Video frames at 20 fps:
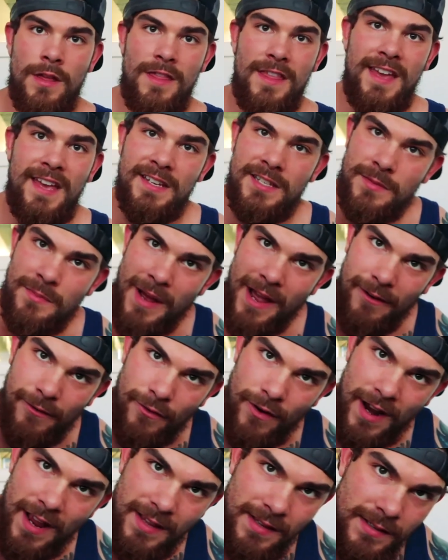This, my
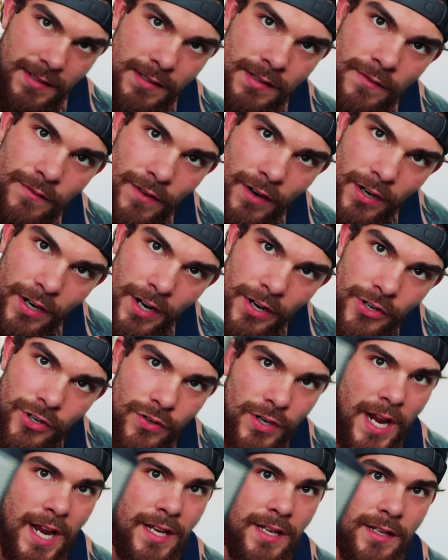friends, very
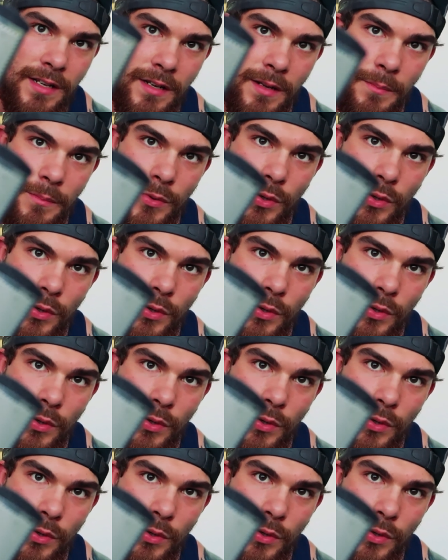underrated and a